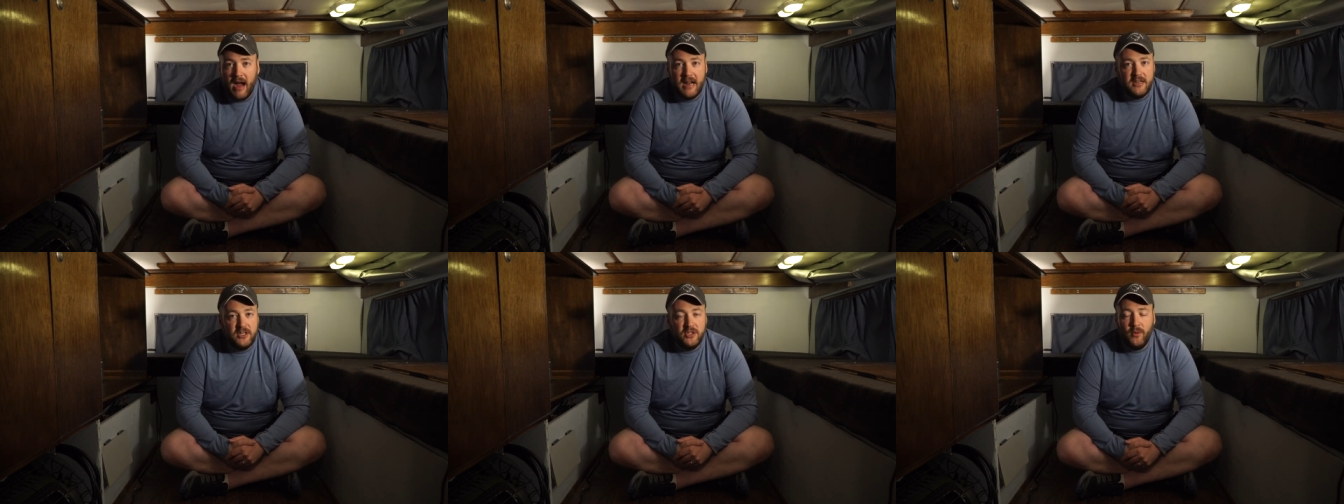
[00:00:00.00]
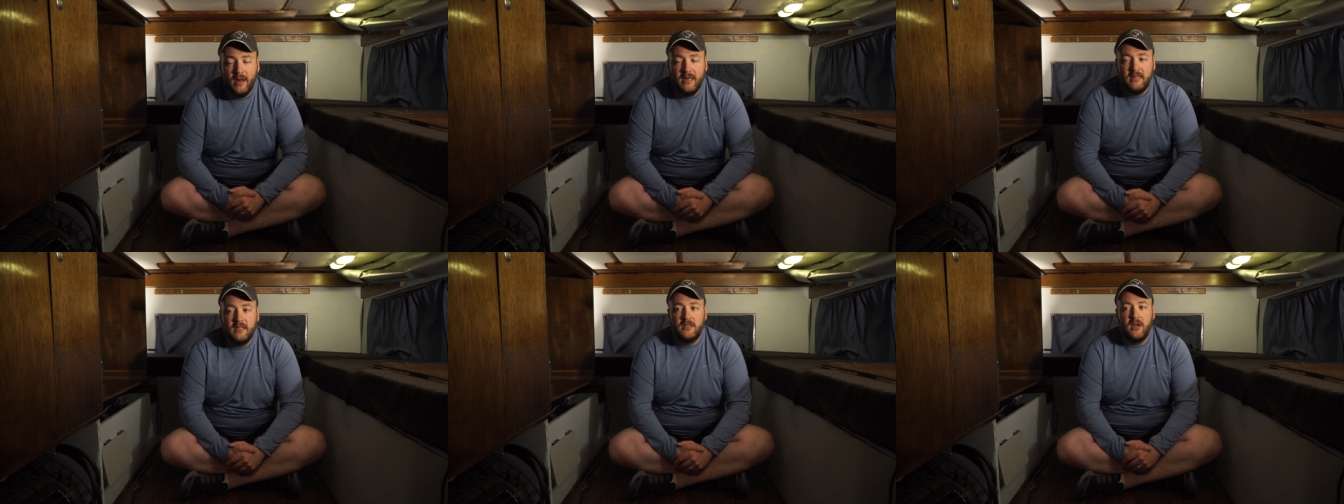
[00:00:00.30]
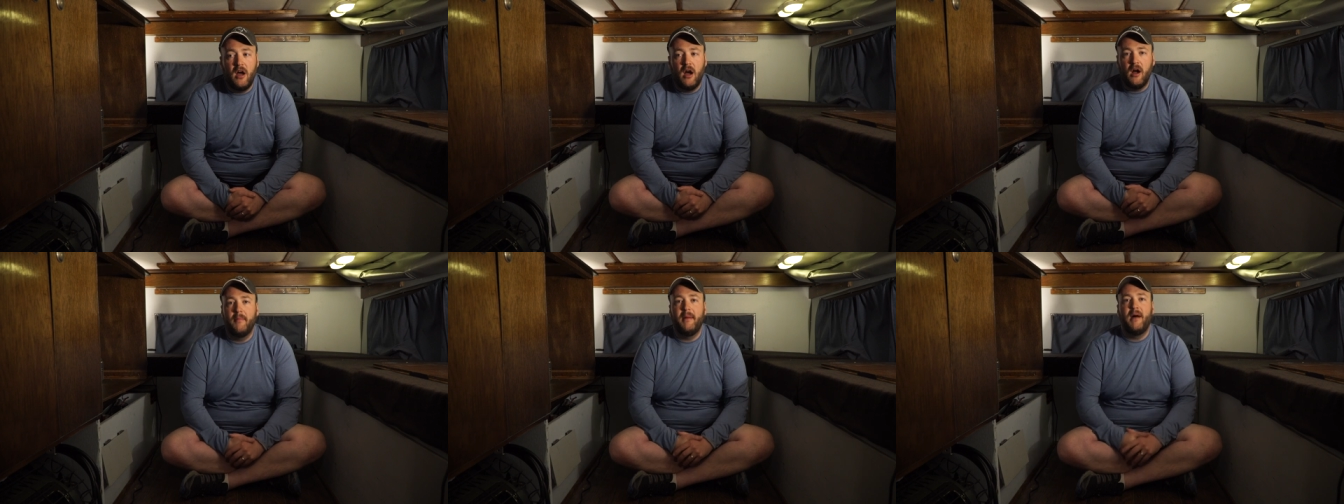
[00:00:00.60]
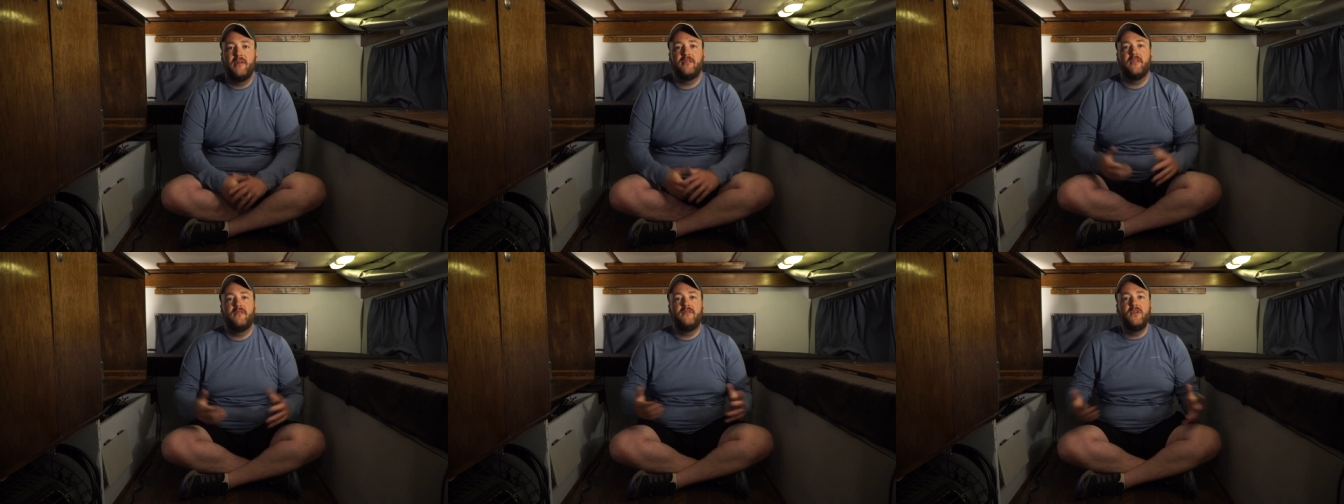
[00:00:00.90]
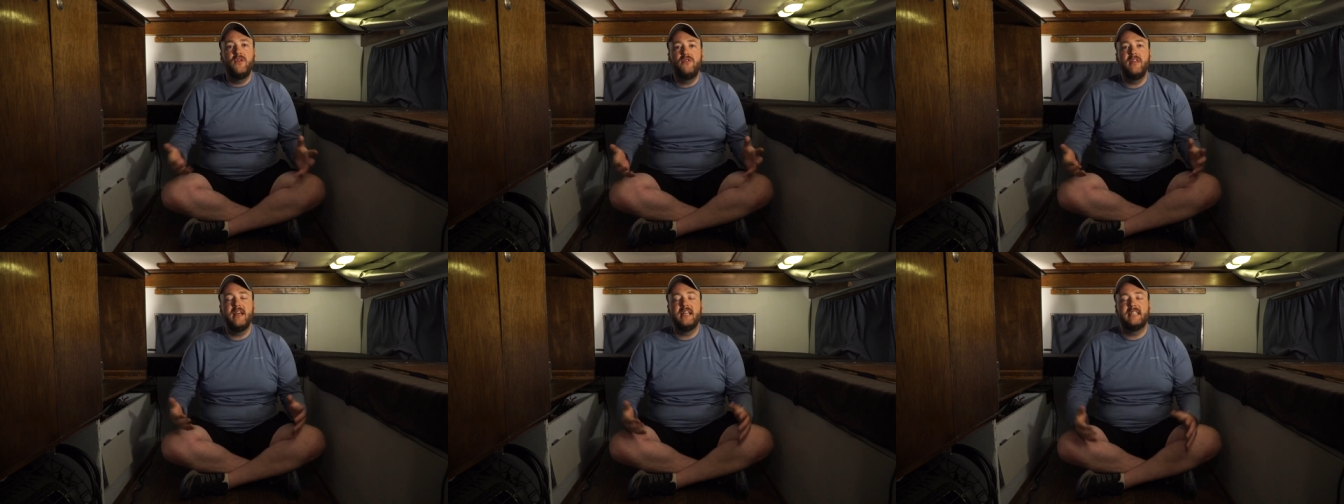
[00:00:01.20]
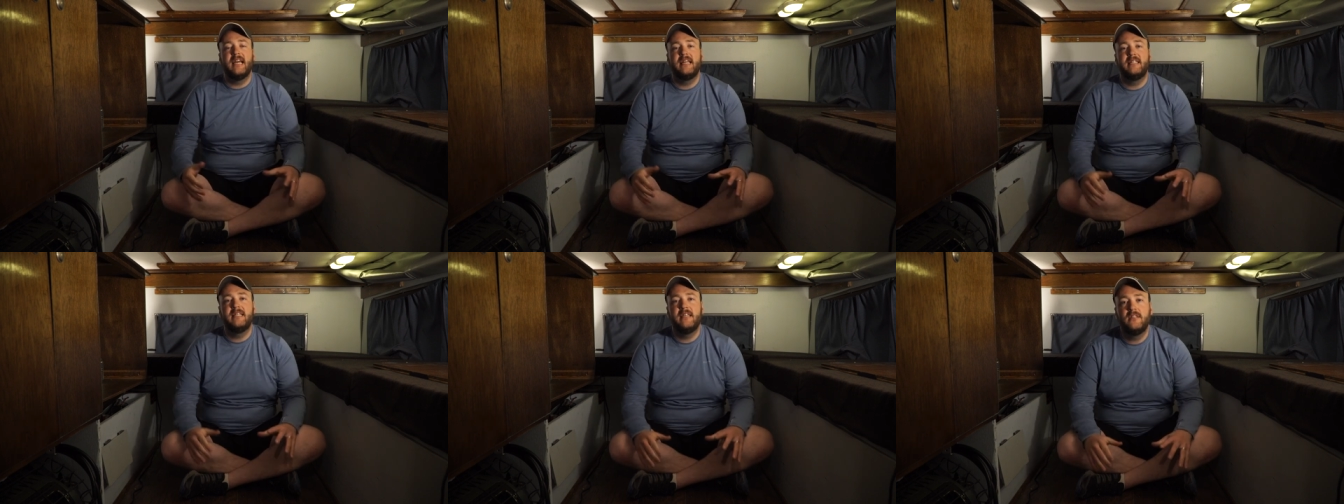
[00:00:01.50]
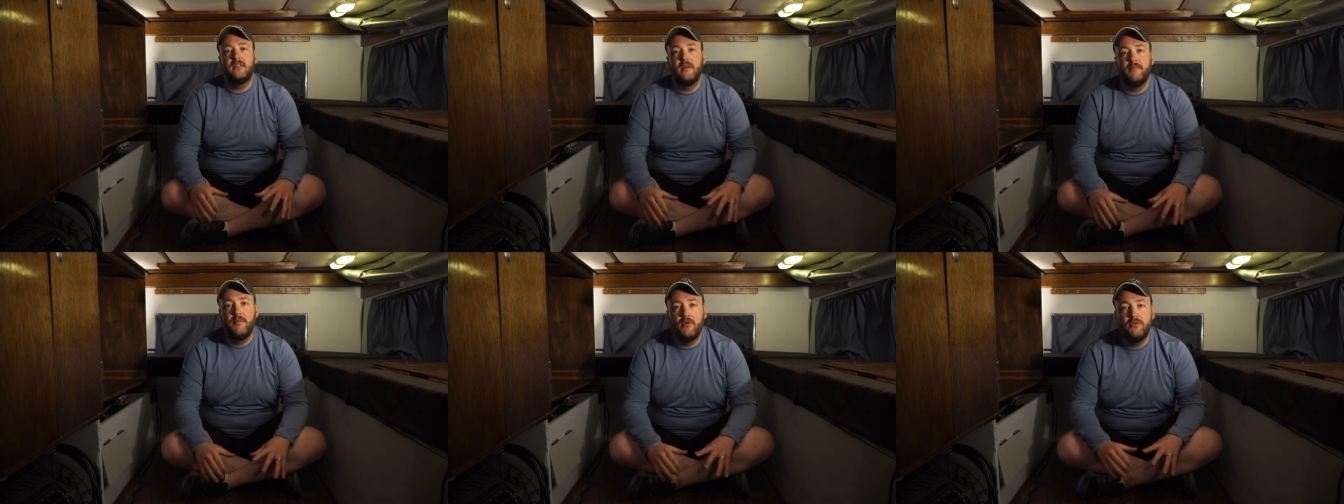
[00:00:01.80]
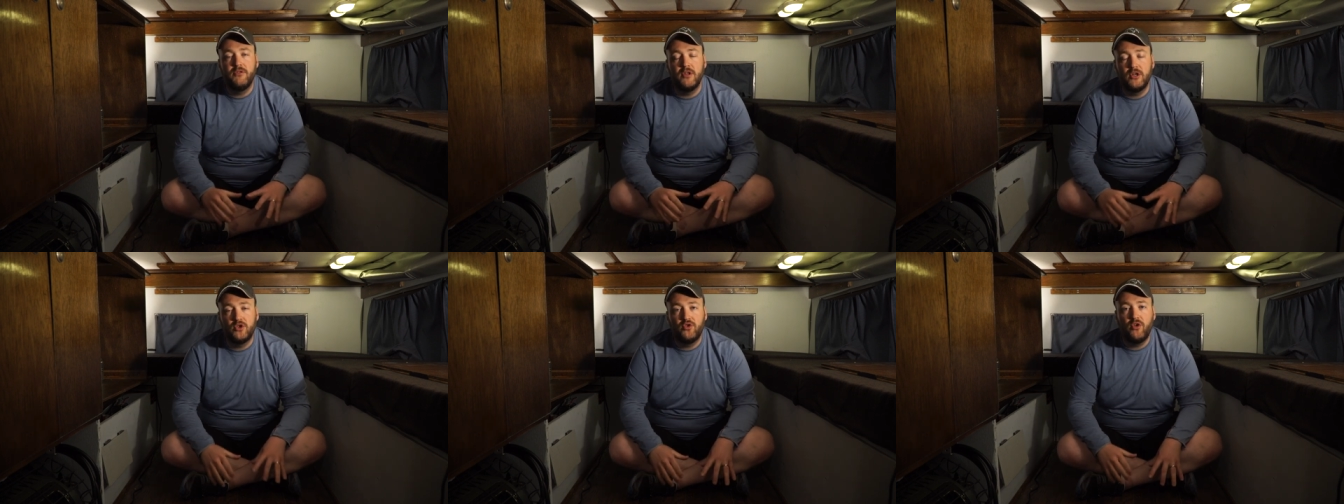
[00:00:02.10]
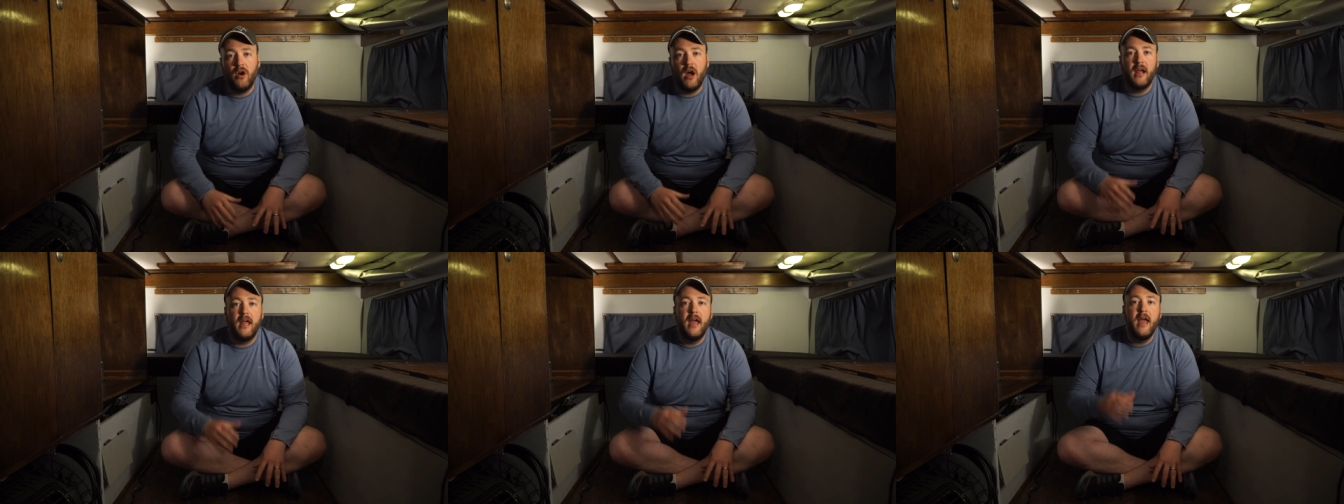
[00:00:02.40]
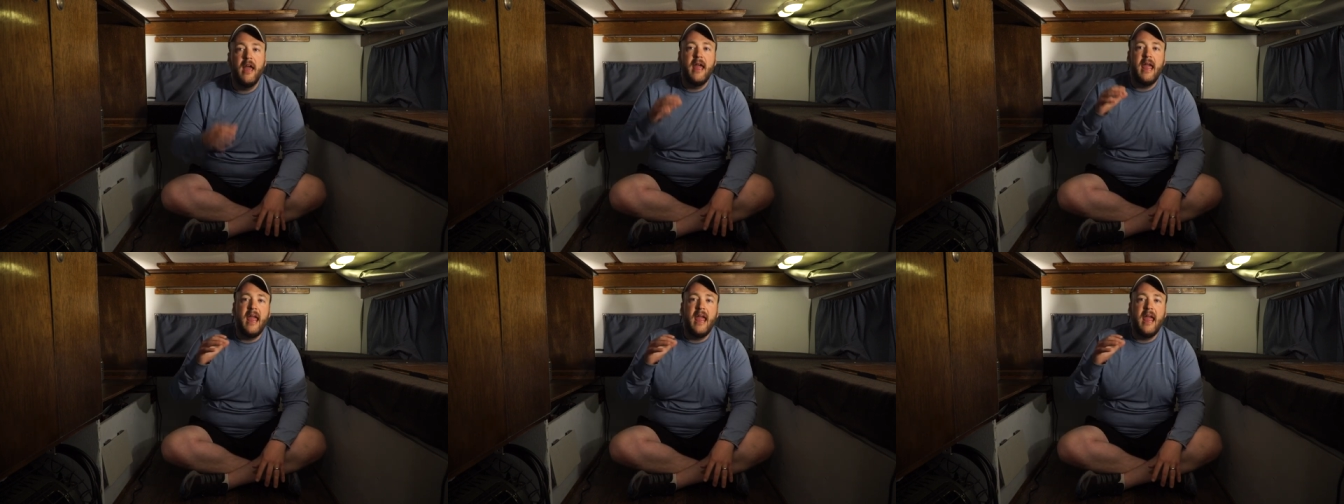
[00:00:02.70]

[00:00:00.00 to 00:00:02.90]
I just wanted to talk about the few things I did to both the truck